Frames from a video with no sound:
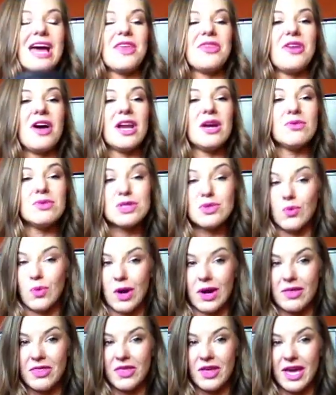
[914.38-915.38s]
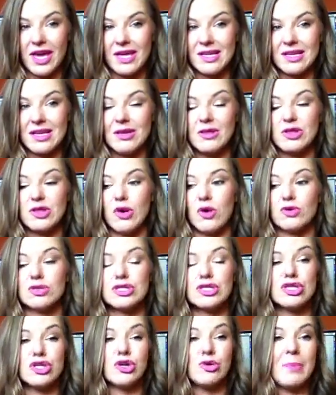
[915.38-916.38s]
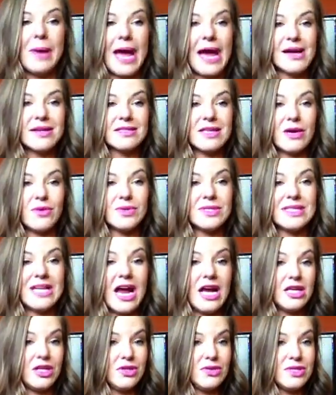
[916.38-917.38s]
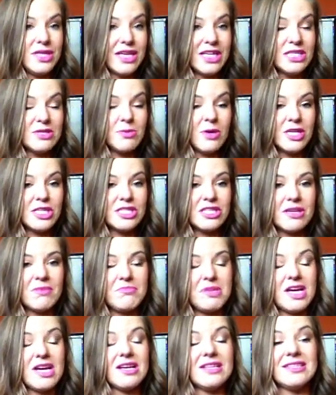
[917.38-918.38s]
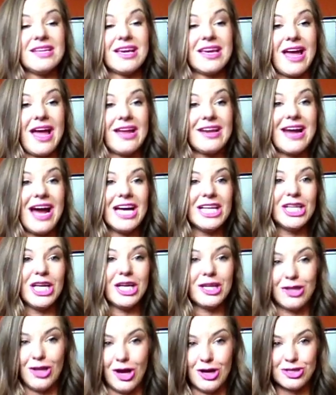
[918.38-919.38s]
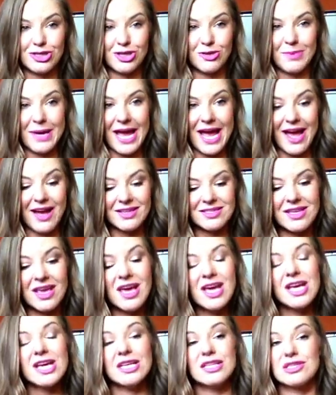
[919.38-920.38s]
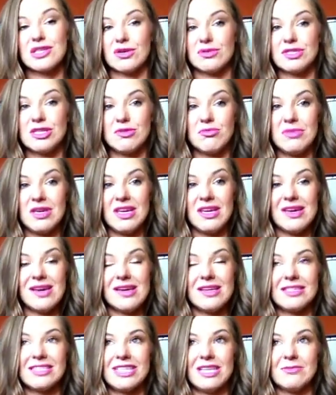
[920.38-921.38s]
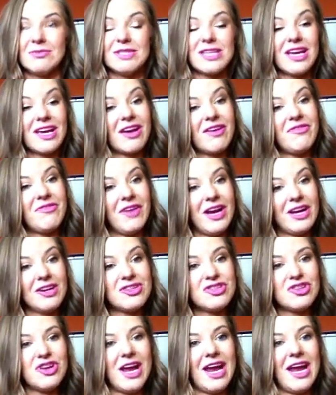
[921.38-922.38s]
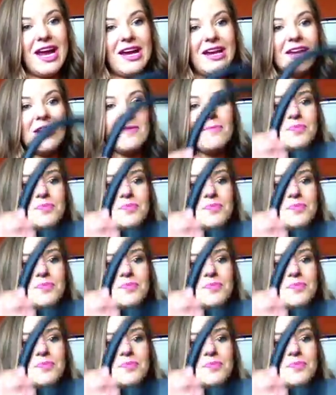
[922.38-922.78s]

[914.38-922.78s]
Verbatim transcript: I thought it was worth it. Those two bags I was not using as much because, again, I like larger bags. So to me, it seemed like a fair trade.